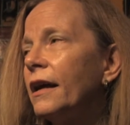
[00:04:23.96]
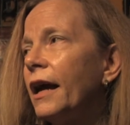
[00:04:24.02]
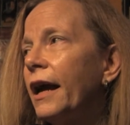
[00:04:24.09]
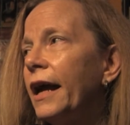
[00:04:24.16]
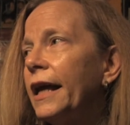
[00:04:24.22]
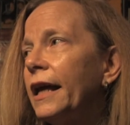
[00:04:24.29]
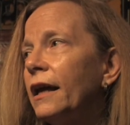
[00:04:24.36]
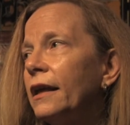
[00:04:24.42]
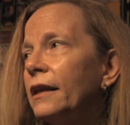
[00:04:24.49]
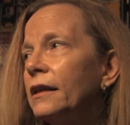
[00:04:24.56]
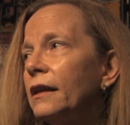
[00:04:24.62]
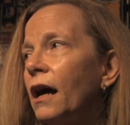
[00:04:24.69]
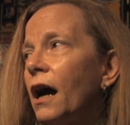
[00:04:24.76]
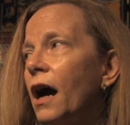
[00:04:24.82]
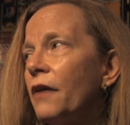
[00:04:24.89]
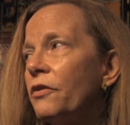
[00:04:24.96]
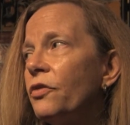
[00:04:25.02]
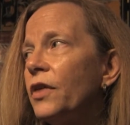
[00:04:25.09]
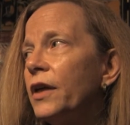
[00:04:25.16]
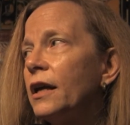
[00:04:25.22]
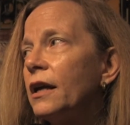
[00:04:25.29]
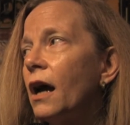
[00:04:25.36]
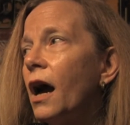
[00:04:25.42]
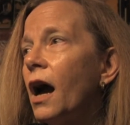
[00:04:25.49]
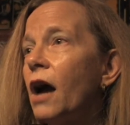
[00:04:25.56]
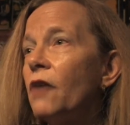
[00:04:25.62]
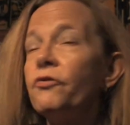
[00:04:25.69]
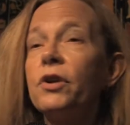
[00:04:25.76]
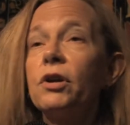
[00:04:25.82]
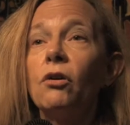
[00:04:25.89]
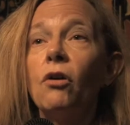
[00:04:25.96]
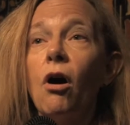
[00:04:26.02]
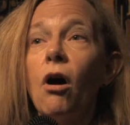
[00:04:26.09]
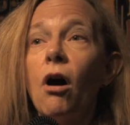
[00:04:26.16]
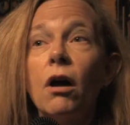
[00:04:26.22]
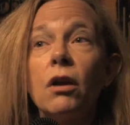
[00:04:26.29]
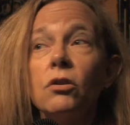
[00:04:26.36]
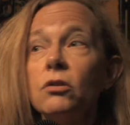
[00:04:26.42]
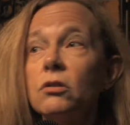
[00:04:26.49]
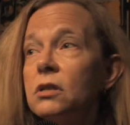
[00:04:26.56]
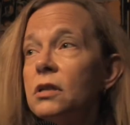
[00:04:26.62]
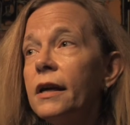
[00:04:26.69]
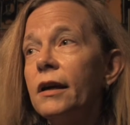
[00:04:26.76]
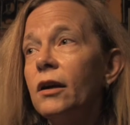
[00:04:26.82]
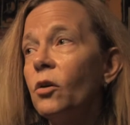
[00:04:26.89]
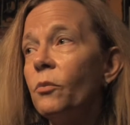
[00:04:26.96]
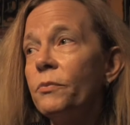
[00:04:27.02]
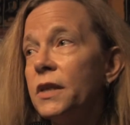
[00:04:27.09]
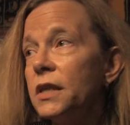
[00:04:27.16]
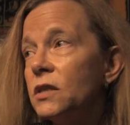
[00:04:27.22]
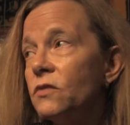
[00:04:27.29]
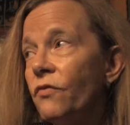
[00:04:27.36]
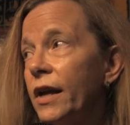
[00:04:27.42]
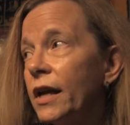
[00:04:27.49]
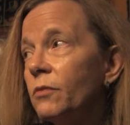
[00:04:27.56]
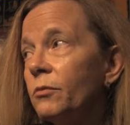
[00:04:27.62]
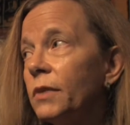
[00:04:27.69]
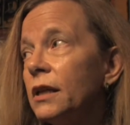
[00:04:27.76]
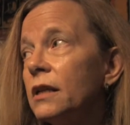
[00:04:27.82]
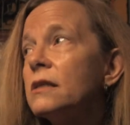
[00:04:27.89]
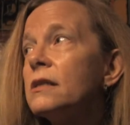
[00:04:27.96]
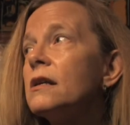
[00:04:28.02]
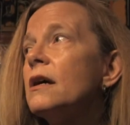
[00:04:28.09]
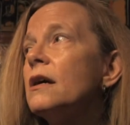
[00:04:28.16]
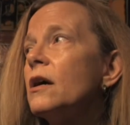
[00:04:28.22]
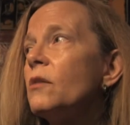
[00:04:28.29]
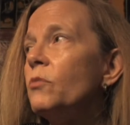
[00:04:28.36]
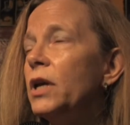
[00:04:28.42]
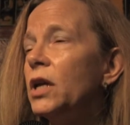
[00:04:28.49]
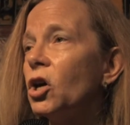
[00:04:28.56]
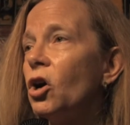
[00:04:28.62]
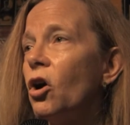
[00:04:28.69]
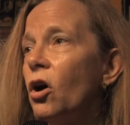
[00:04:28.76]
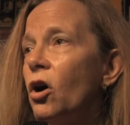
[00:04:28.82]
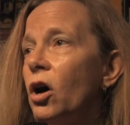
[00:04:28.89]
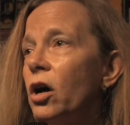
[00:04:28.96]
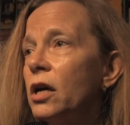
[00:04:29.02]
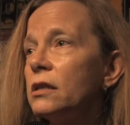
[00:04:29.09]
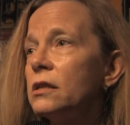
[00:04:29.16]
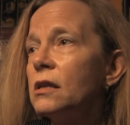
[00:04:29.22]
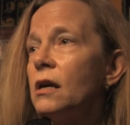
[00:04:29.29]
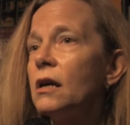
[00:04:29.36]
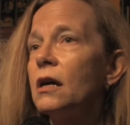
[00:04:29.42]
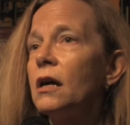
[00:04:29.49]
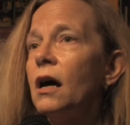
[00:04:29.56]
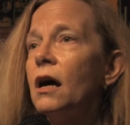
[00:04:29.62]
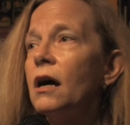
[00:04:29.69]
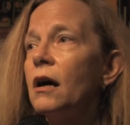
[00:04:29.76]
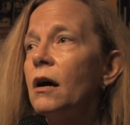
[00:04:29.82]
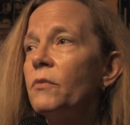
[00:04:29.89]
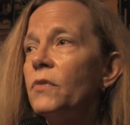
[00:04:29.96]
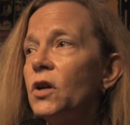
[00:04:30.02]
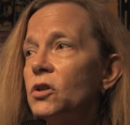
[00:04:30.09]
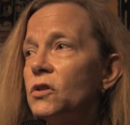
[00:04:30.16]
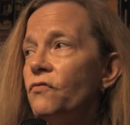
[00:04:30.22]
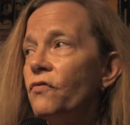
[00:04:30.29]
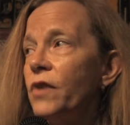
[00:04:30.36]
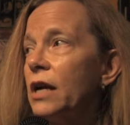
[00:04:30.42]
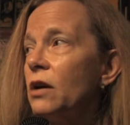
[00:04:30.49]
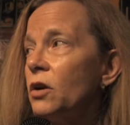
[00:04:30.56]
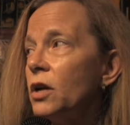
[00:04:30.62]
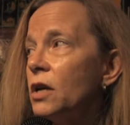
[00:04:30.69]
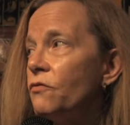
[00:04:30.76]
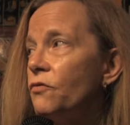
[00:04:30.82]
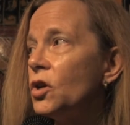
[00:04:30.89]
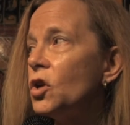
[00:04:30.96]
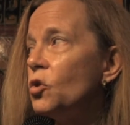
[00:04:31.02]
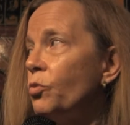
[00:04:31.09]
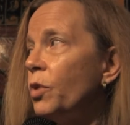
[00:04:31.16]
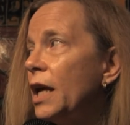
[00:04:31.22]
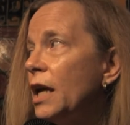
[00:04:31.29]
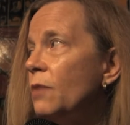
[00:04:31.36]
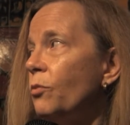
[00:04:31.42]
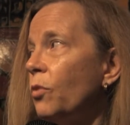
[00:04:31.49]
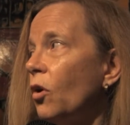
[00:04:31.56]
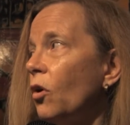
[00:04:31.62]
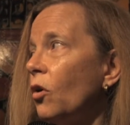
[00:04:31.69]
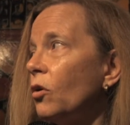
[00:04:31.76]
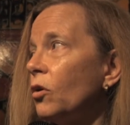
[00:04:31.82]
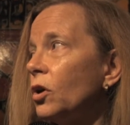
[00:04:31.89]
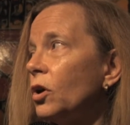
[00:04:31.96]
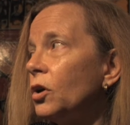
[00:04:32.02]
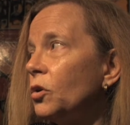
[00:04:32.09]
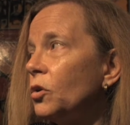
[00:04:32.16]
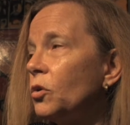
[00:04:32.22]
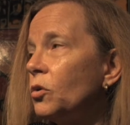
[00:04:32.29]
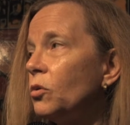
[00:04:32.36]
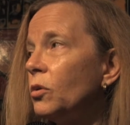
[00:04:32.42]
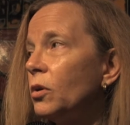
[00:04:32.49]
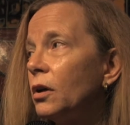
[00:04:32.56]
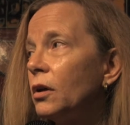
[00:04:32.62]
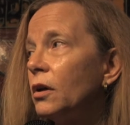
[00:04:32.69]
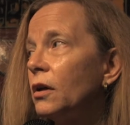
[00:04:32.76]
And I think I feel honored to help these families because um, there's very few people who